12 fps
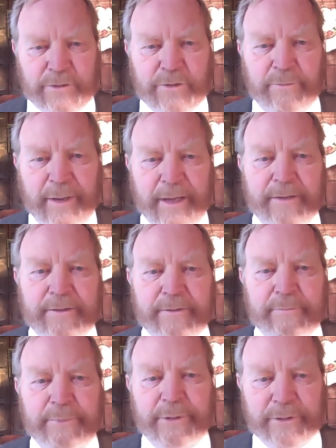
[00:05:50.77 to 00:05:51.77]
to pay
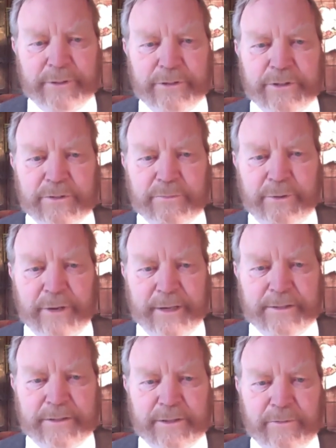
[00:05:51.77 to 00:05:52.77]
the purchase
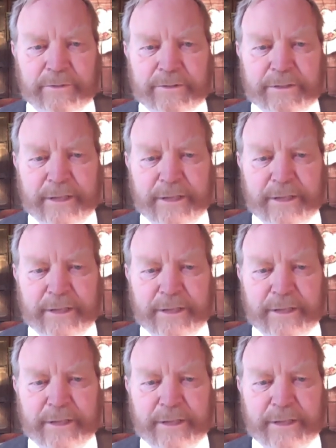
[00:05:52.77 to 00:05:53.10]
price that was